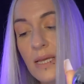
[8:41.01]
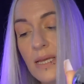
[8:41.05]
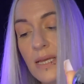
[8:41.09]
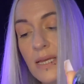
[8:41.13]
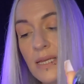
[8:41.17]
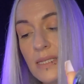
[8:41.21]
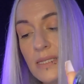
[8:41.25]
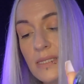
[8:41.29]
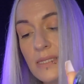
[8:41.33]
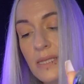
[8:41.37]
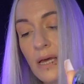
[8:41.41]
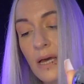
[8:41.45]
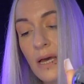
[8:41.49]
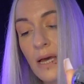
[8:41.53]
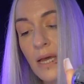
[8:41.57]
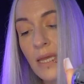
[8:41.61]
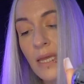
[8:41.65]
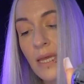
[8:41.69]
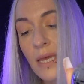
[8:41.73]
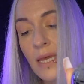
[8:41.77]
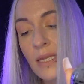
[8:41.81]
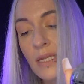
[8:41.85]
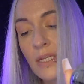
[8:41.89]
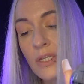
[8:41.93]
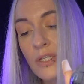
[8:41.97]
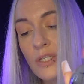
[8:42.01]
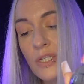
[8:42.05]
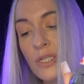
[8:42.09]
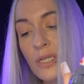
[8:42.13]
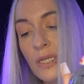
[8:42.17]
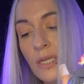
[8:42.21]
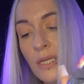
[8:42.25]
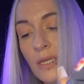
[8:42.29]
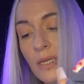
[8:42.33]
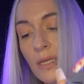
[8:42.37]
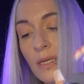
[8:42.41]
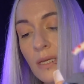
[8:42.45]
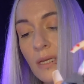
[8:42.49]
Its high
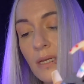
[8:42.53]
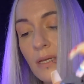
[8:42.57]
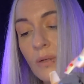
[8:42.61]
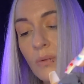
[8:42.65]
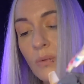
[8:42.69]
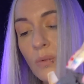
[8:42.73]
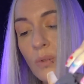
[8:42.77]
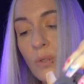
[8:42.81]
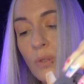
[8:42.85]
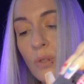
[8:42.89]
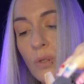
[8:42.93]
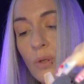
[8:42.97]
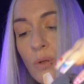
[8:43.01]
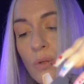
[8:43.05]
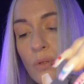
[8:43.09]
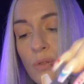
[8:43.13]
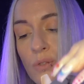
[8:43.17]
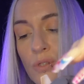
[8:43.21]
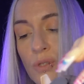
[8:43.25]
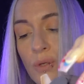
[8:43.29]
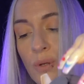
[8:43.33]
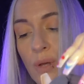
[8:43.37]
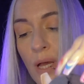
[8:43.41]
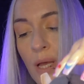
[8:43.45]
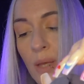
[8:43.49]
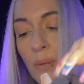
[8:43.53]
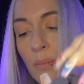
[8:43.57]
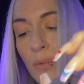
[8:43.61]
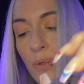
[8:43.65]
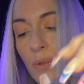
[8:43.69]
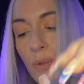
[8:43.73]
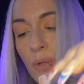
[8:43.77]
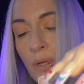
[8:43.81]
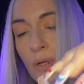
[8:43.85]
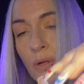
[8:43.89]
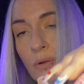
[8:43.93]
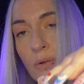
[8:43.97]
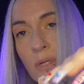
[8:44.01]
energy will also help you
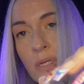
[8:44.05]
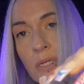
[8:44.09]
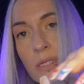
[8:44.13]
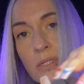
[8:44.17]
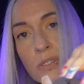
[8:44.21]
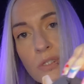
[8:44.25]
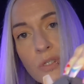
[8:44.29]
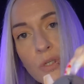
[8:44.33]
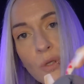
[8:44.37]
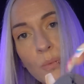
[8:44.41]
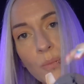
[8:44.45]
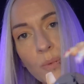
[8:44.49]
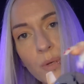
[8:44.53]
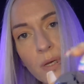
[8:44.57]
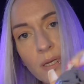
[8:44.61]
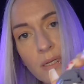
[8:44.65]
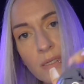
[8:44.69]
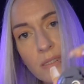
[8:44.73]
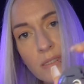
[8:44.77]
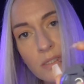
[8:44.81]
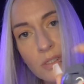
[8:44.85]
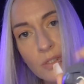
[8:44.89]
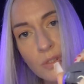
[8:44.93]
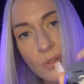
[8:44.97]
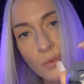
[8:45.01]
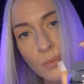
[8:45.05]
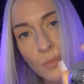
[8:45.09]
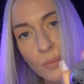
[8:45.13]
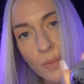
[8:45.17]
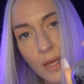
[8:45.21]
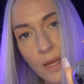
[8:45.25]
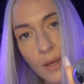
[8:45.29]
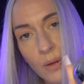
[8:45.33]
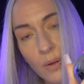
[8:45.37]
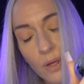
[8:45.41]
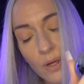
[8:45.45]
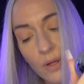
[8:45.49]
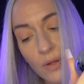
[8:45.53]
increase your personal
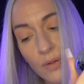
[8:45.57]
power.